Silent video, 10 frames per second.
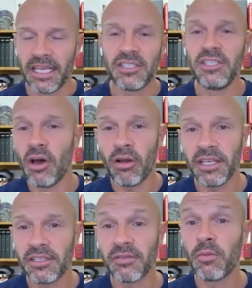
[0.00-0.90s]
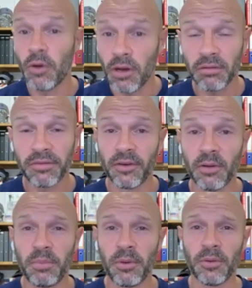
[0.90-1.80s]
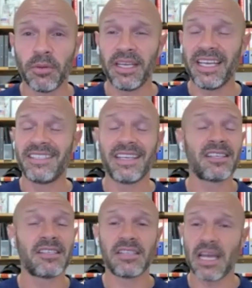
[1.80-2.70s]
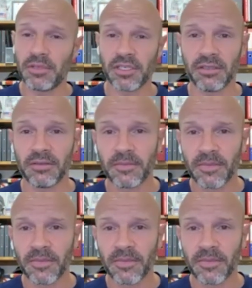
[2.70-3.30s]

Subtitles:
knowledge of world football is exceptional.